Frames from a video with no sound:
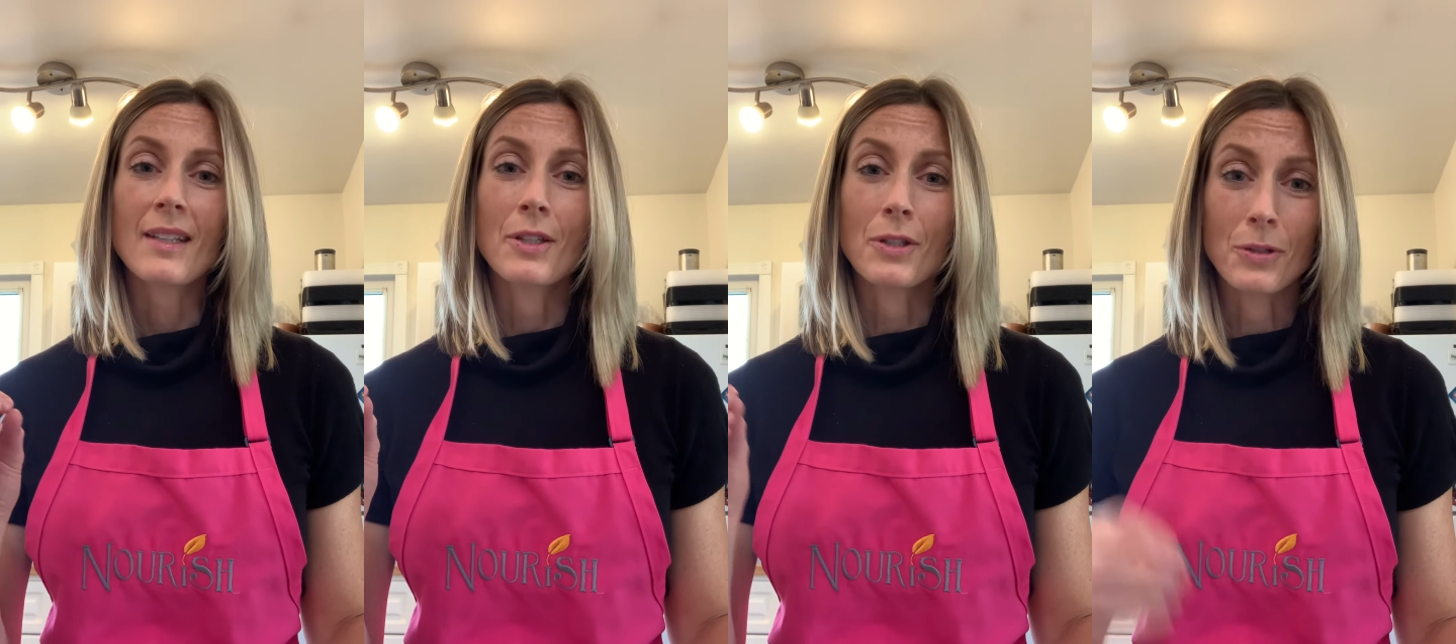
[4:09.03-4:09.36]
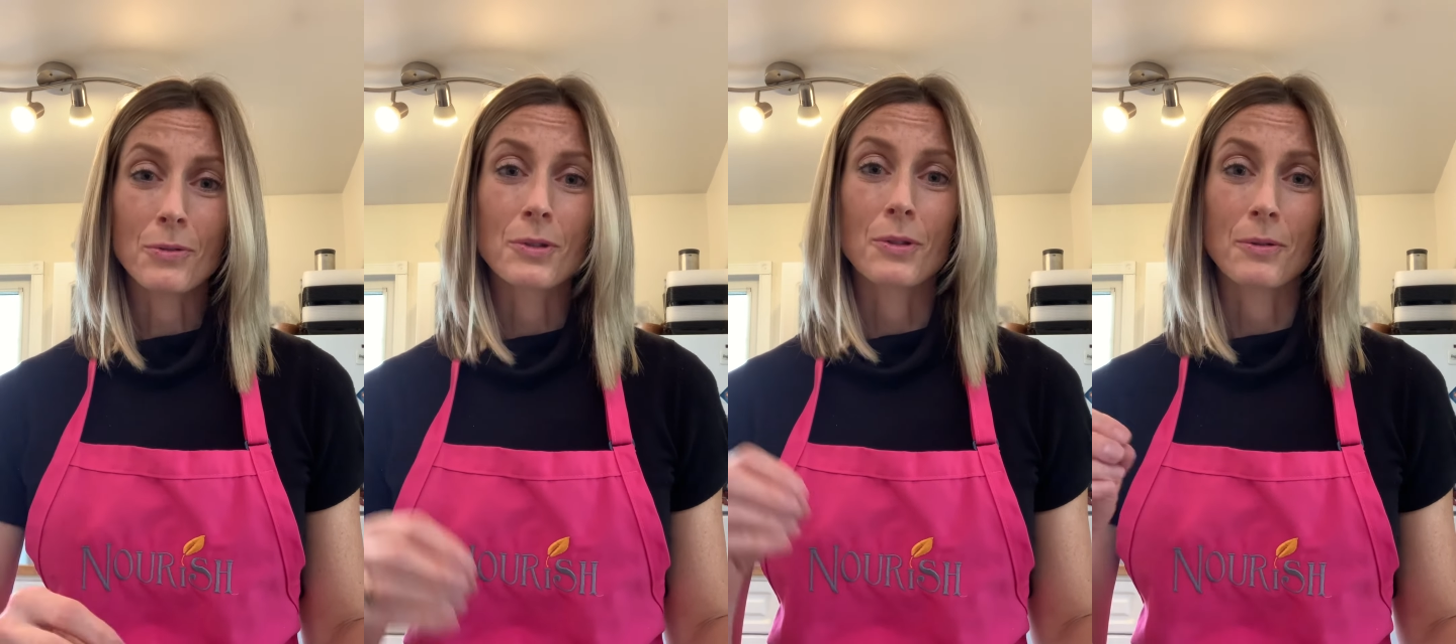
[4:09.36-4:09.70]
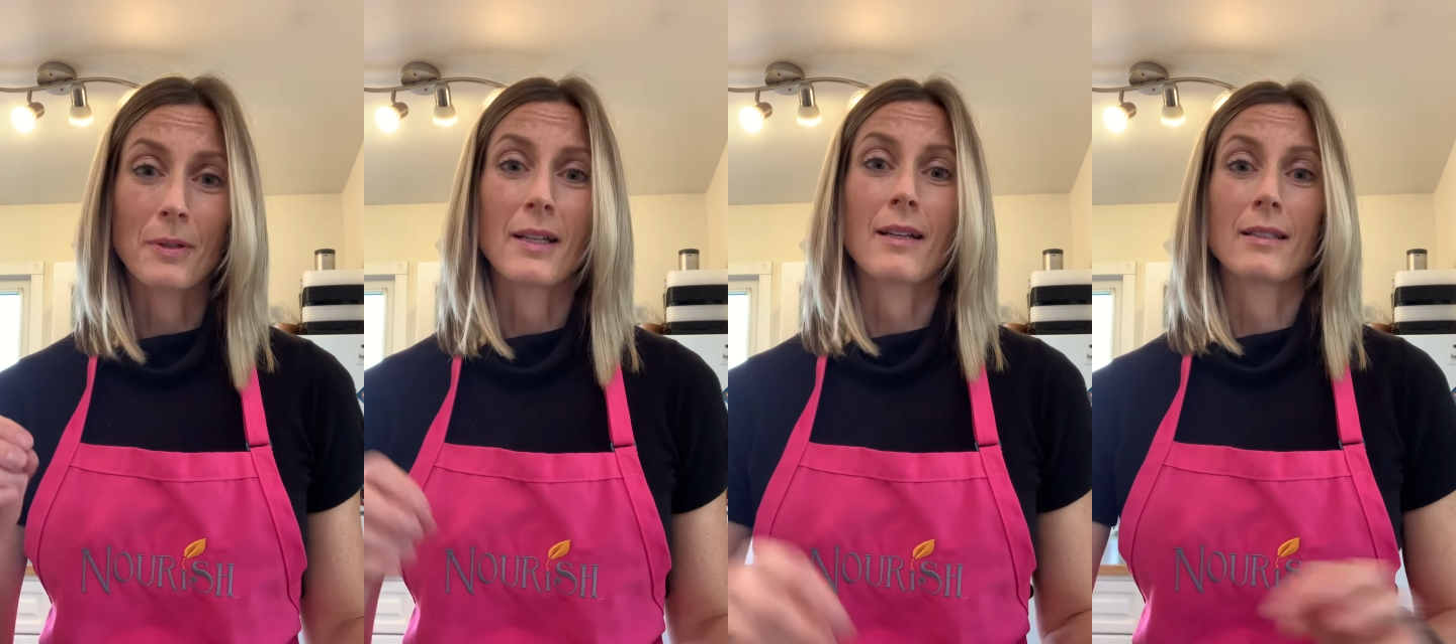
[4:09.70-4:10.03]
you to
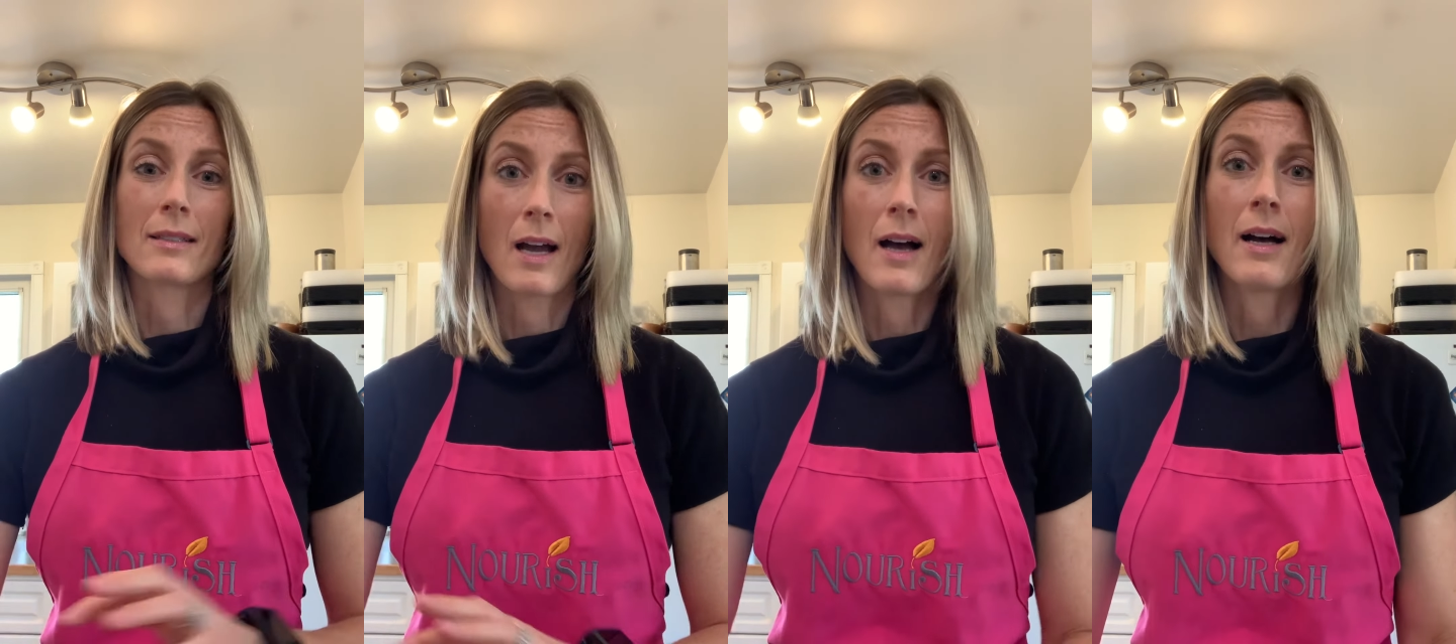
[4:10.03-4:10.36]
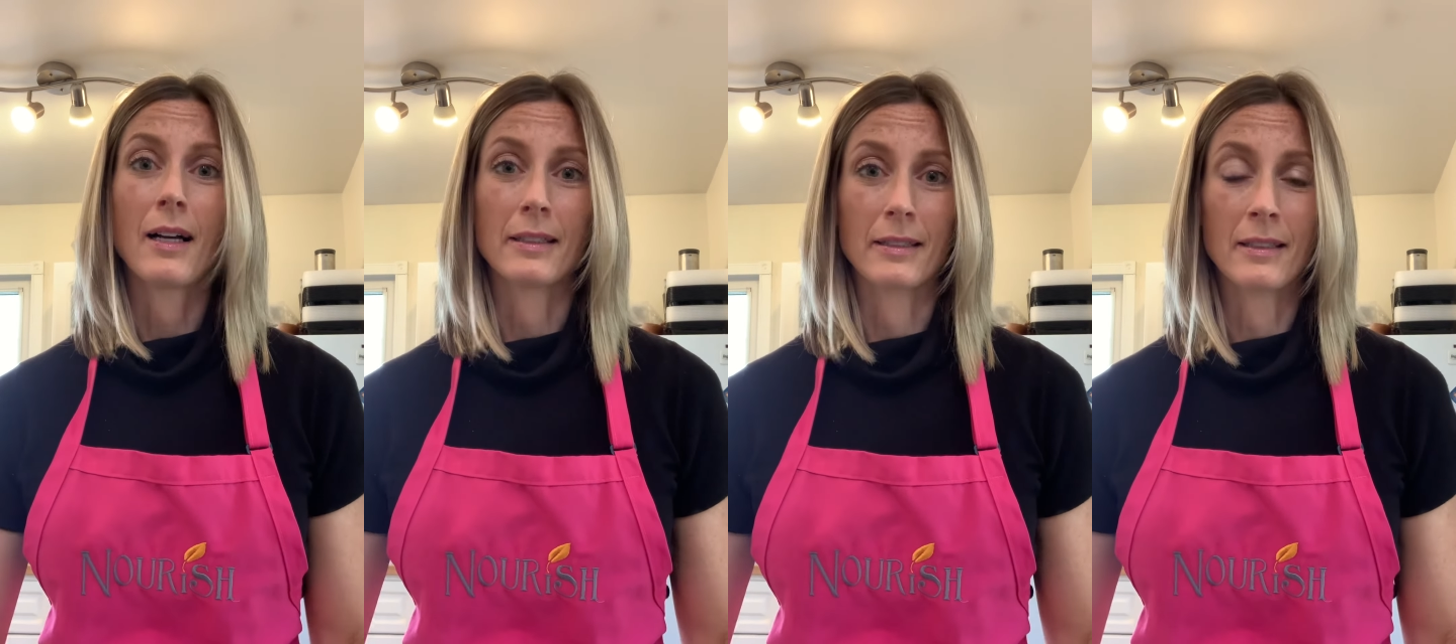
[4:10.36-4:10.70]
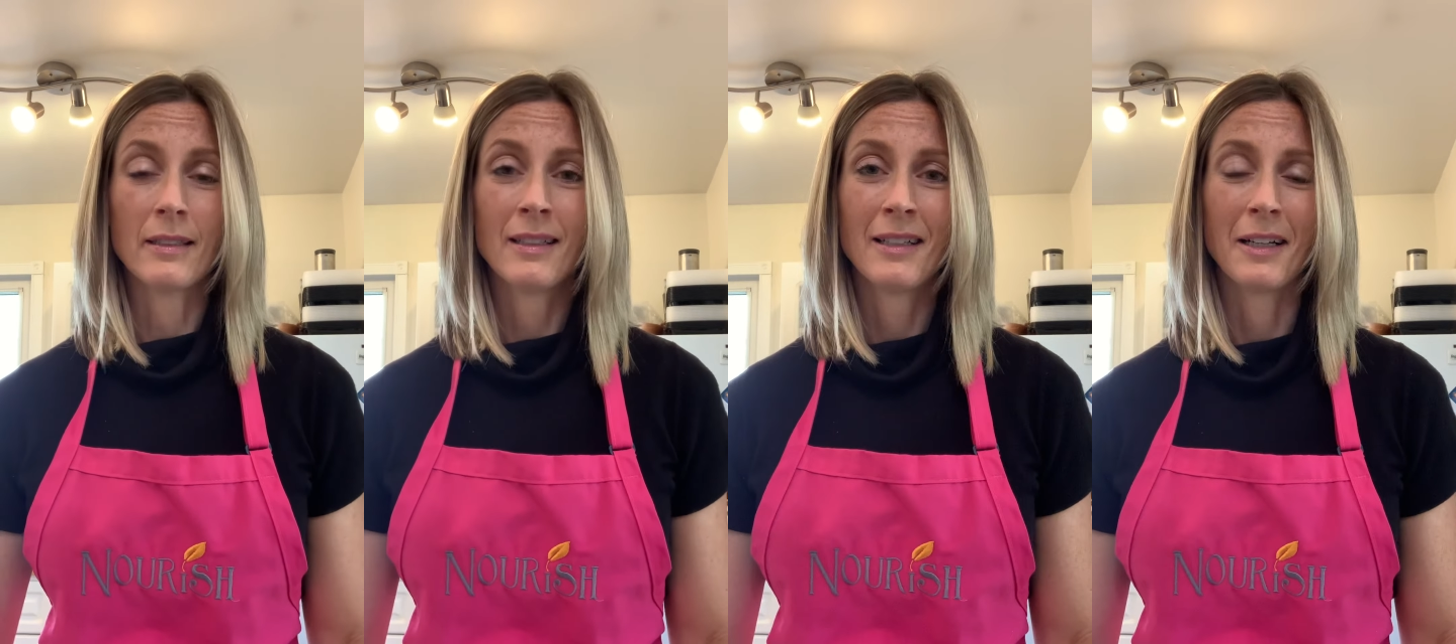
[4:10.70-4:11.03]
create a ton
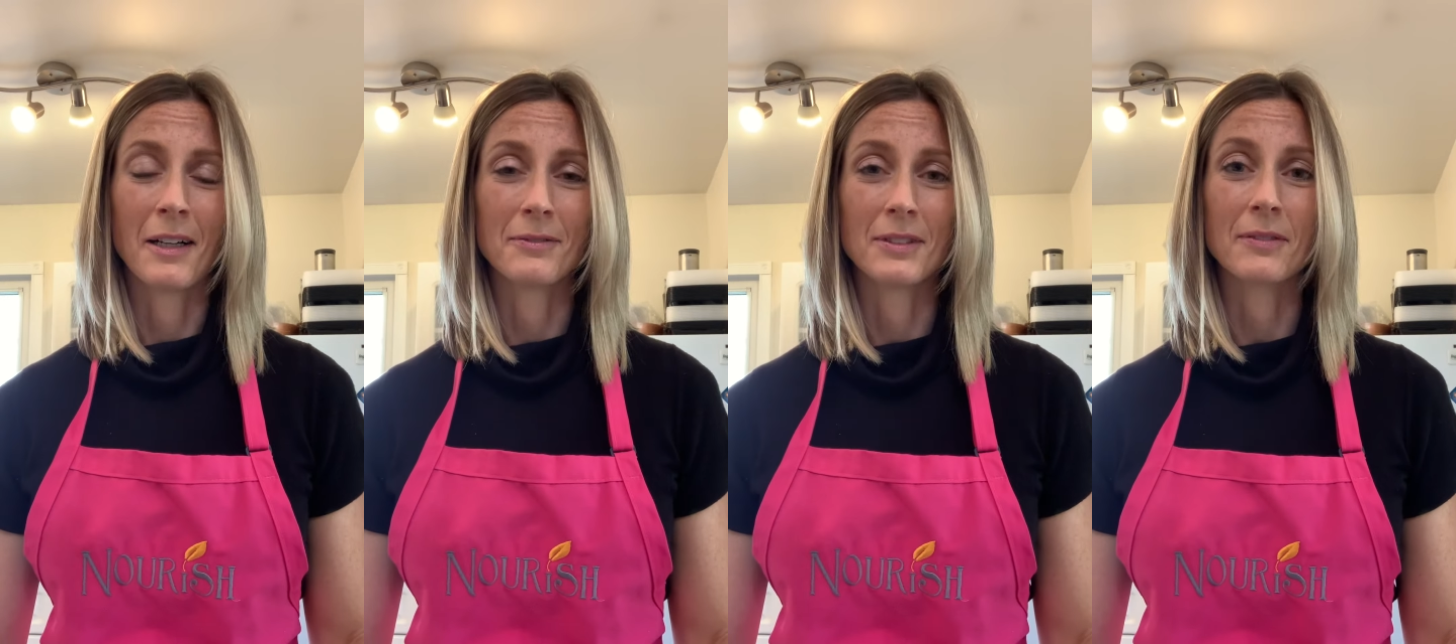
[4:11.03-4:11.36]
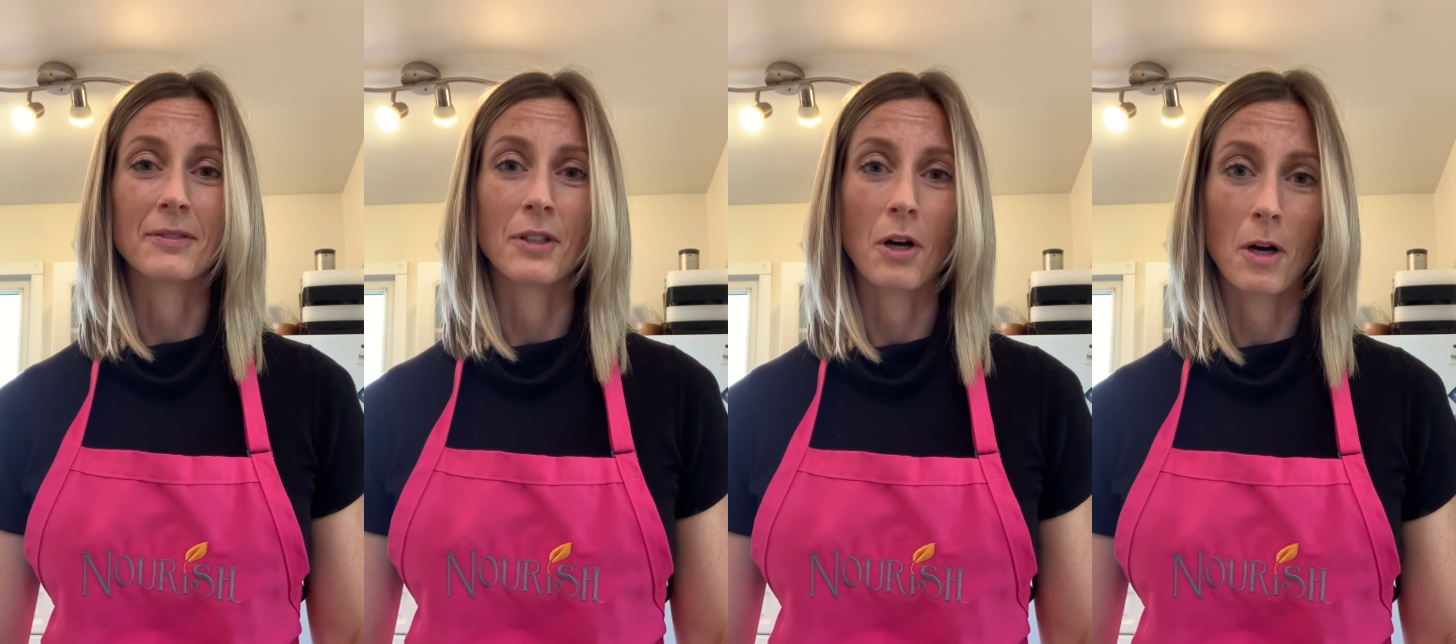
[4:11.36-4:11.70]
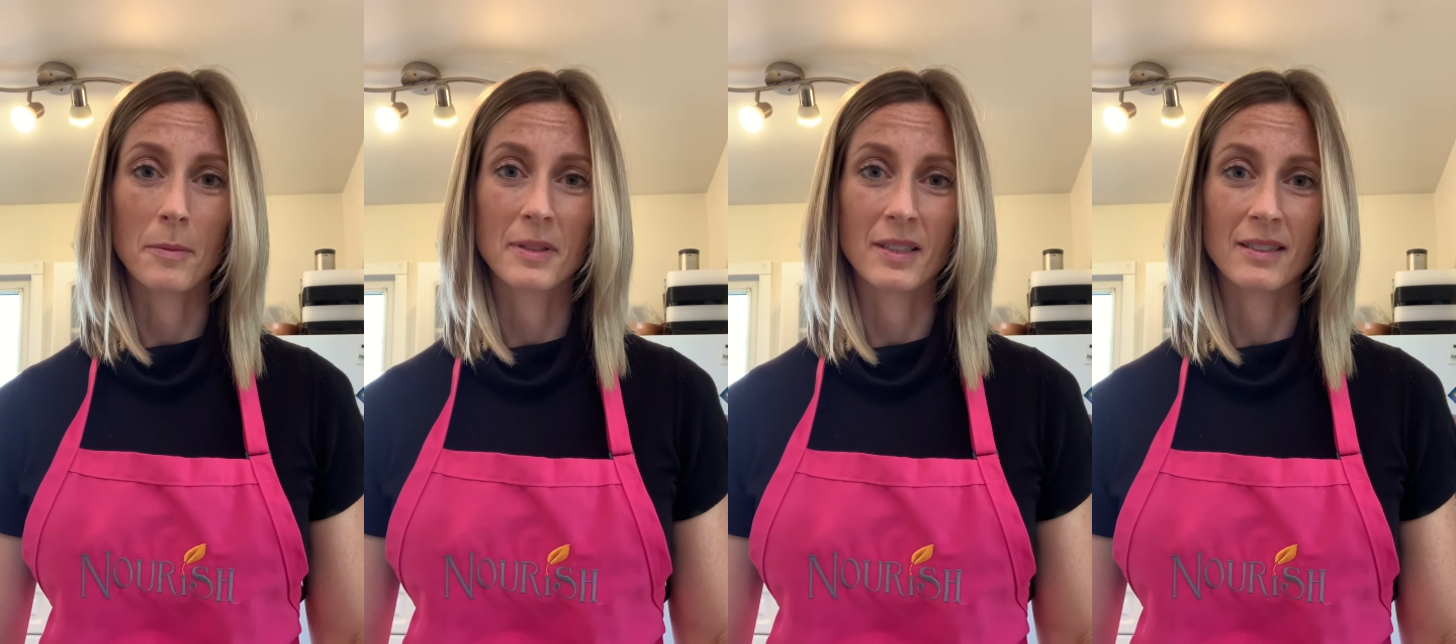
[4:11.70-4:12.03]
of different
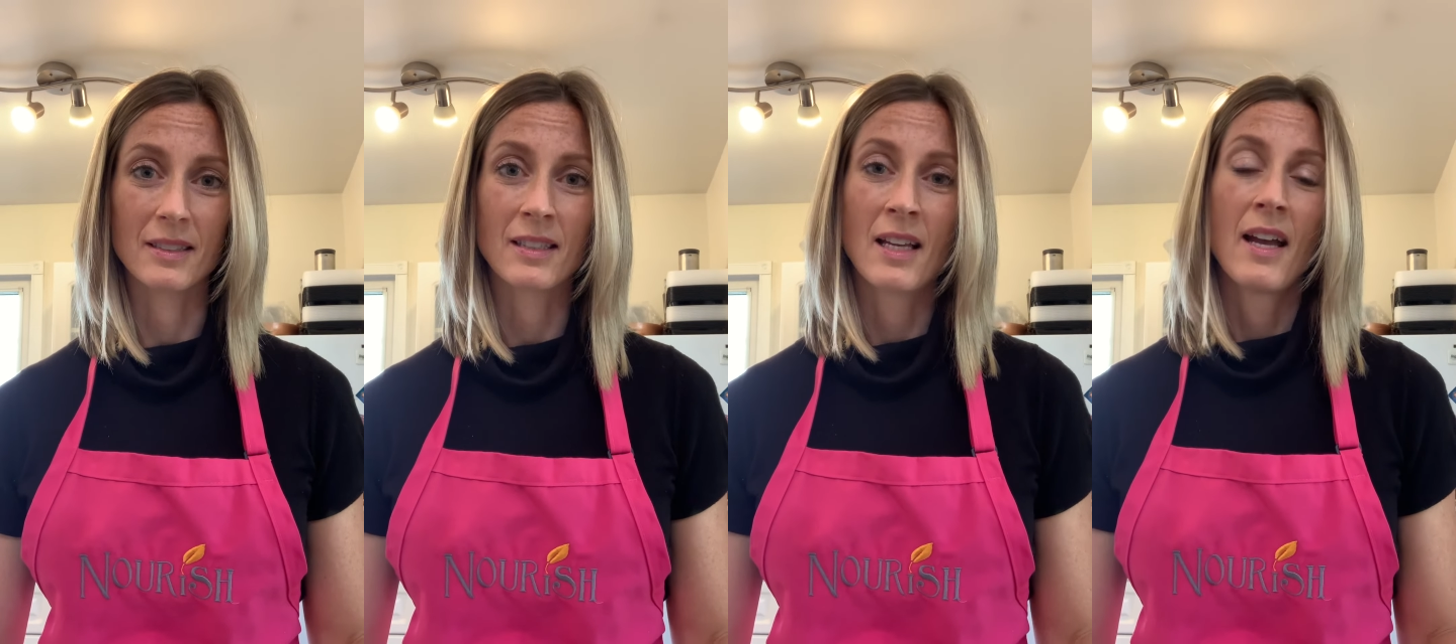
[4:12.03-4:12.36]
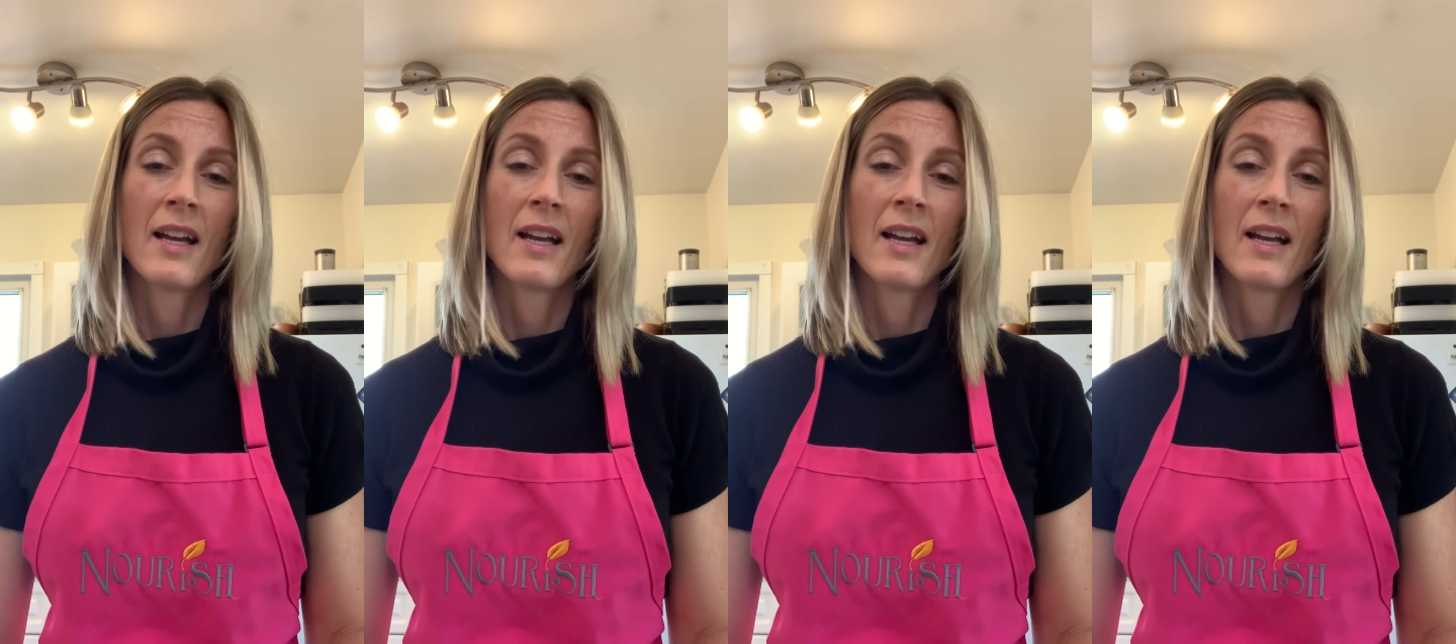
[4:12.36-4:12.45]
options